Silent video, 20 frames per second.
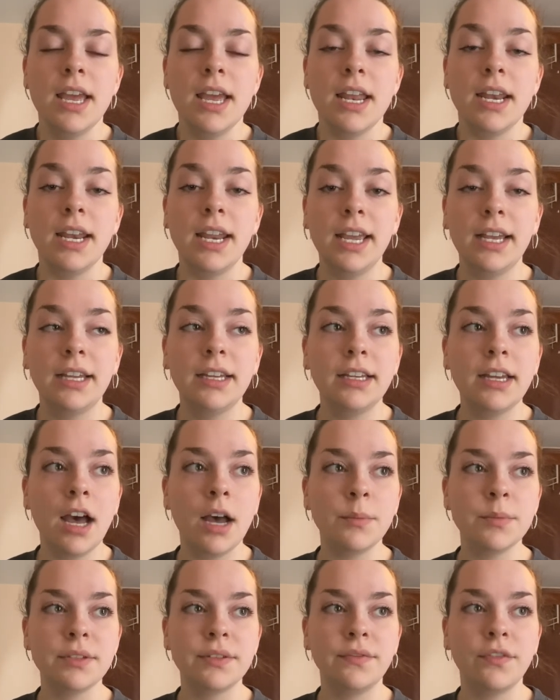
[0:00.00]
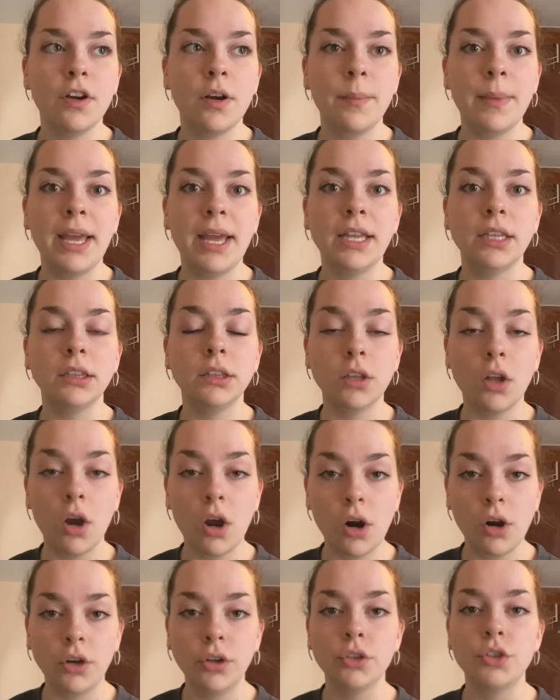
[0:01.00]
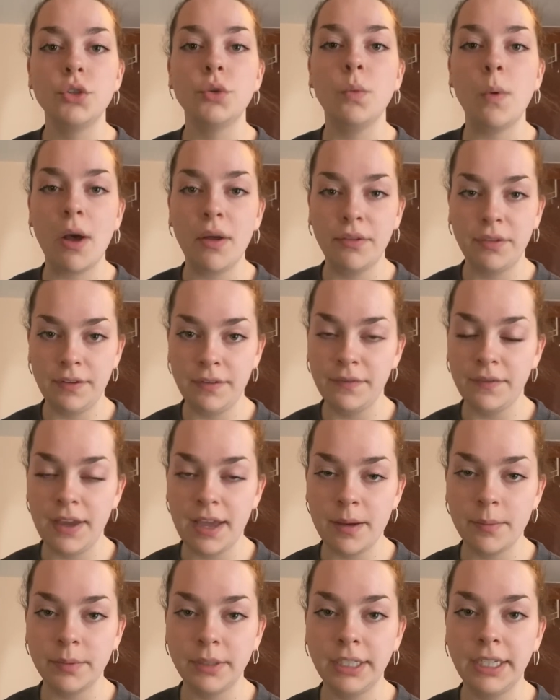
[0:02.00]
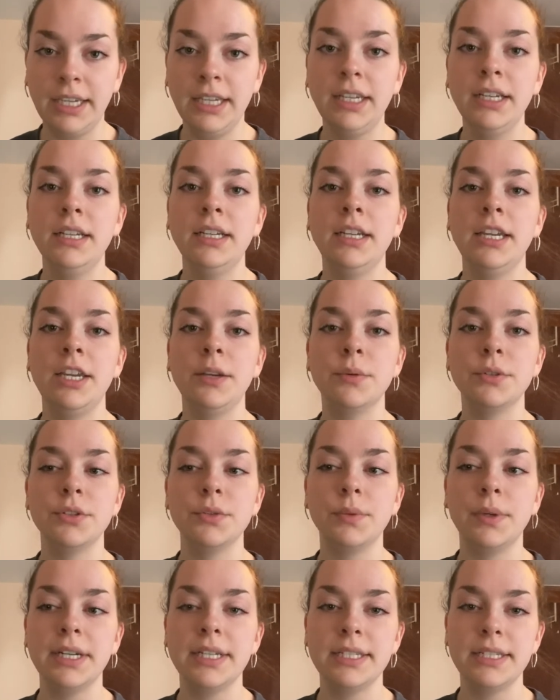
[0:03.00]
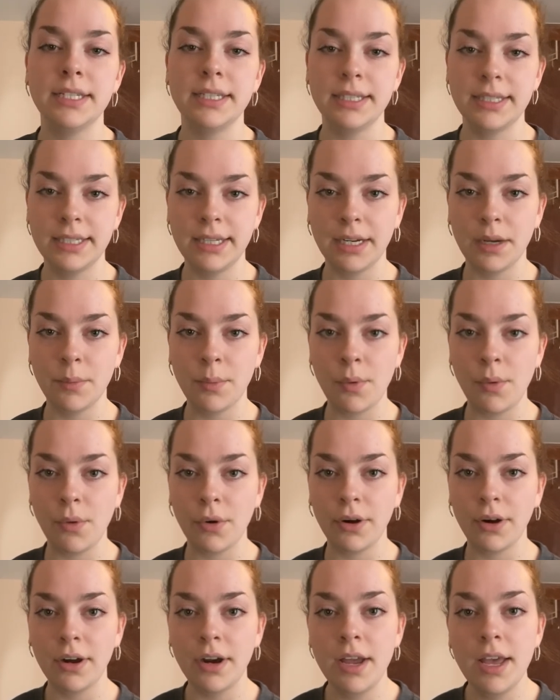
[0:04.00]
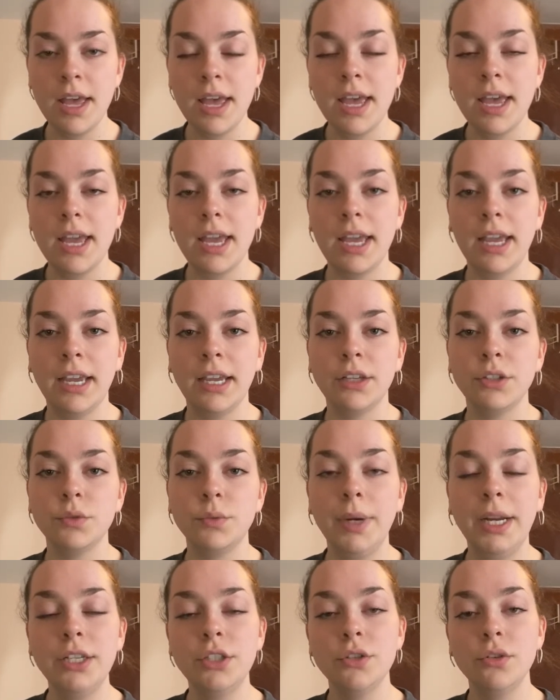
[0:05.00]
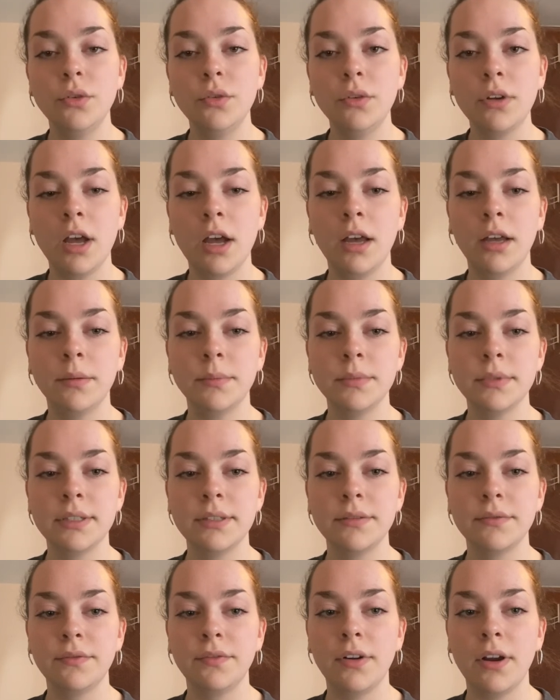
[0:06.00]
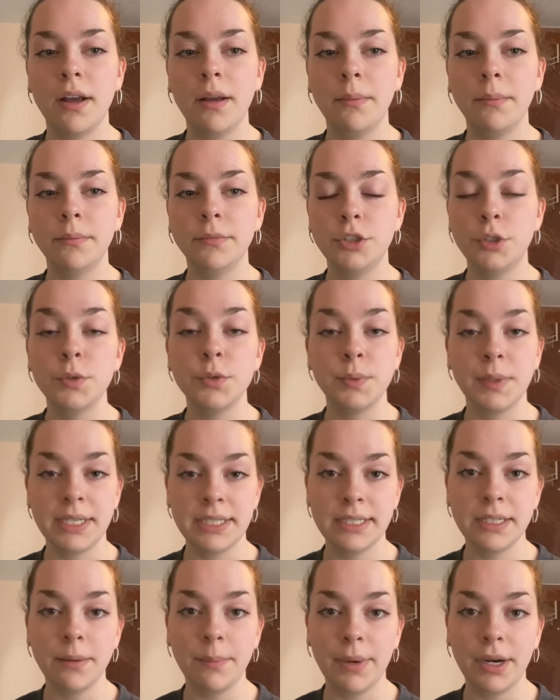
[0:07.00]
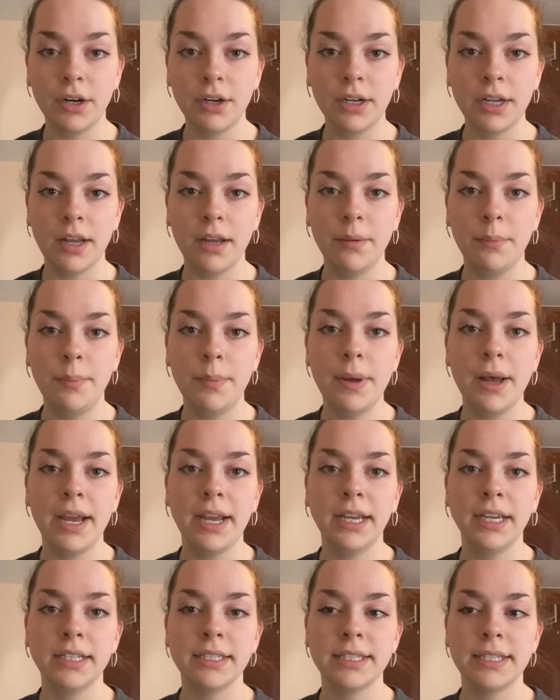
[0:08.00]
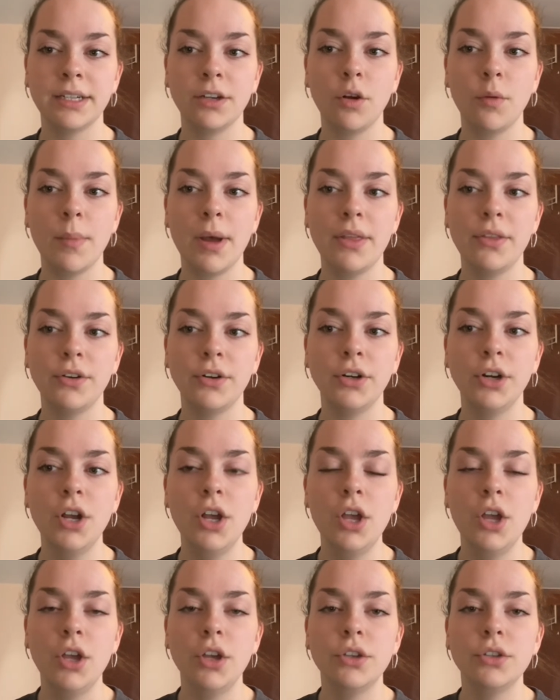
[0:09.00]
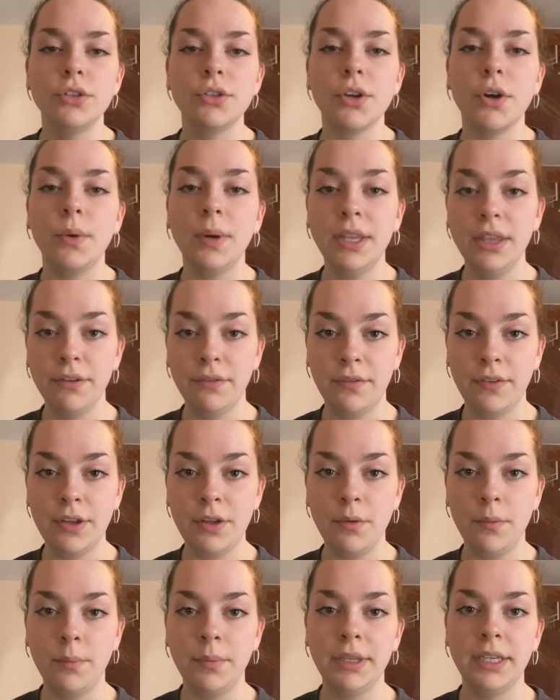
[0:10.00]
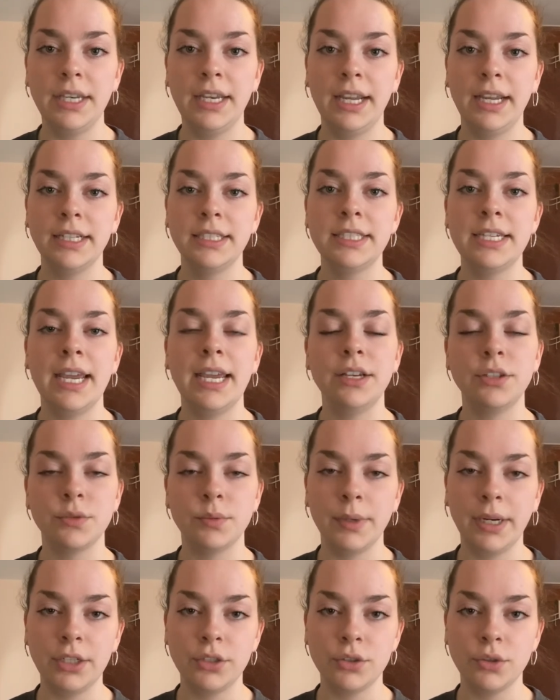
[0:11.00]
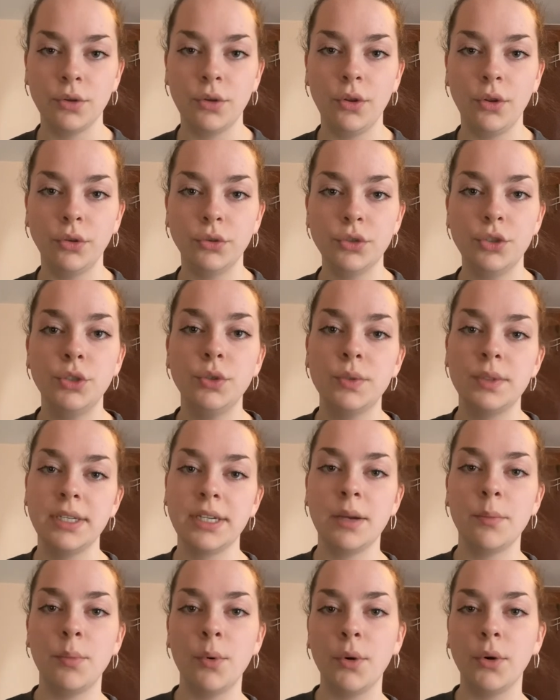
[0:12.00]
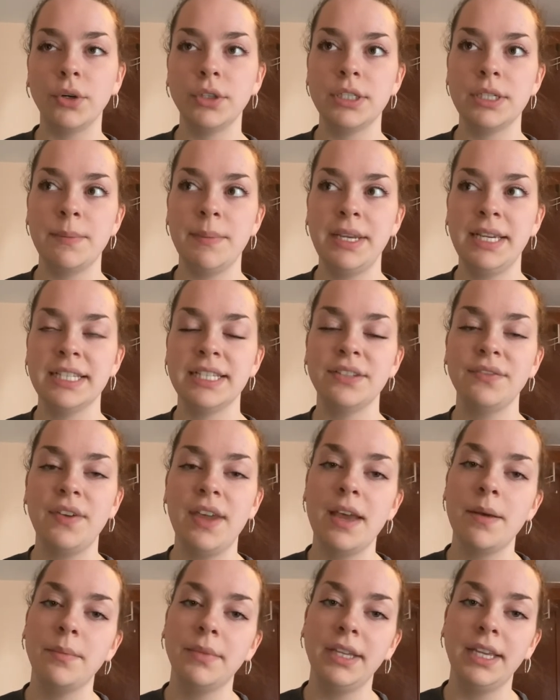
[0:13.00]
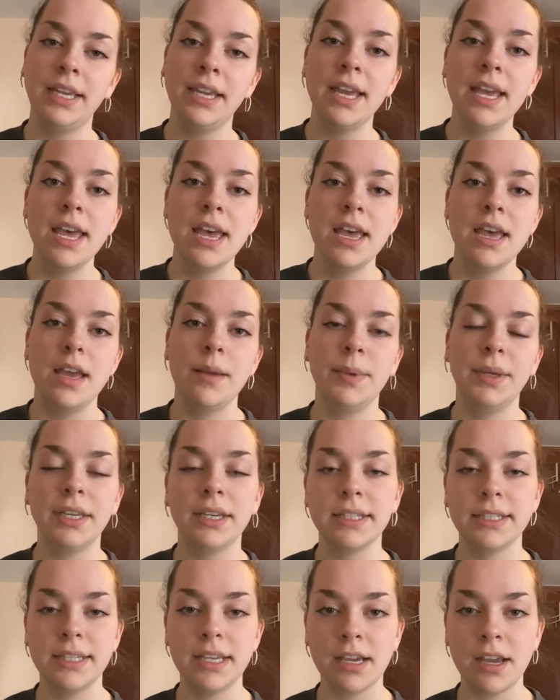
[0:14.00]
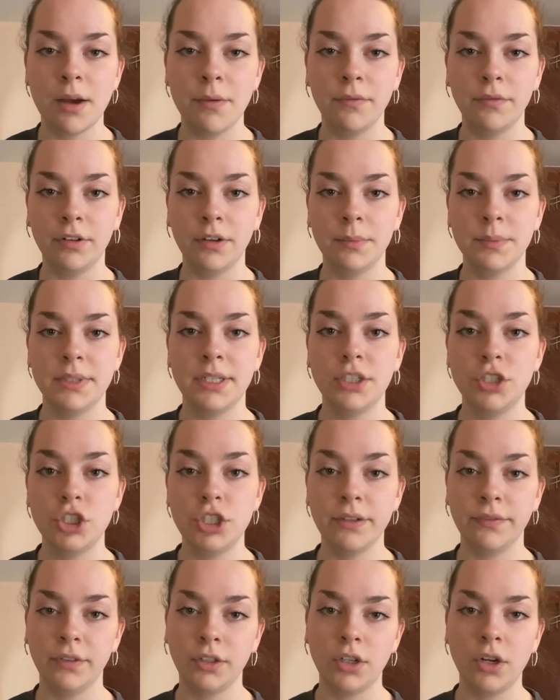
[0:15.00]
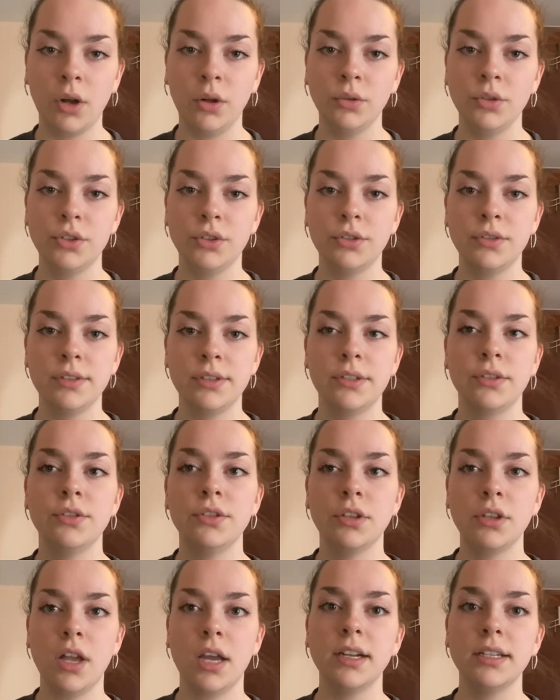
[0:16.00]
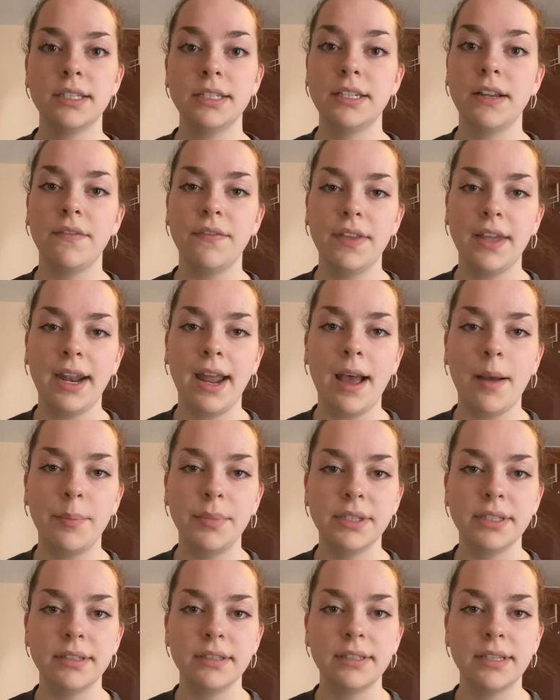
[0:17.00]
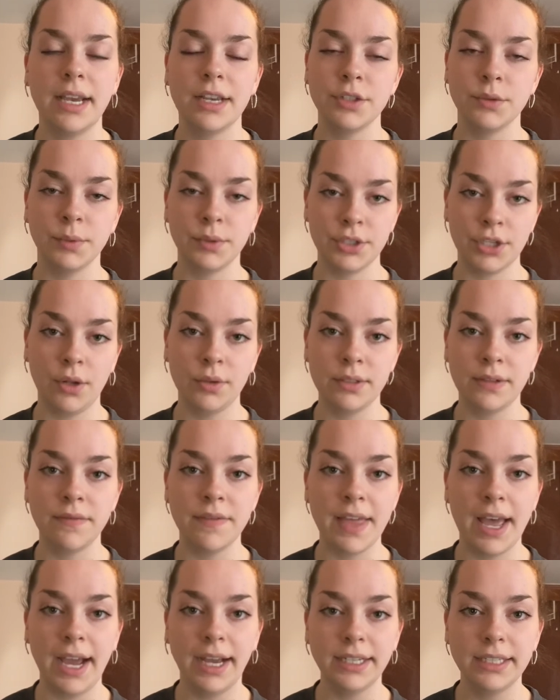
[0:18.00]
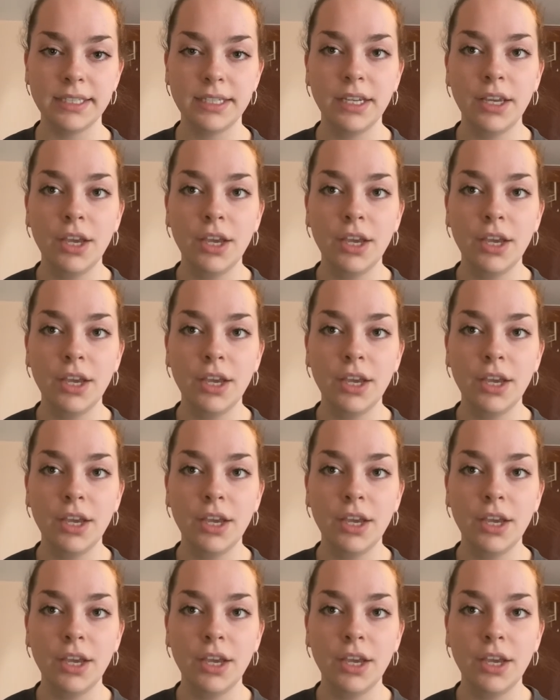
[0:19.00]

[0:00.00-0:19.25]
Nick comes from a large, wealthy family. He was raised in Singapore, and Rachel she was raised in America by a single mother. So in the film, Nick takes Rachel to Singapore to meet his family. Because they come from such different cultures, there's a lot of stuff that happens as a result of that.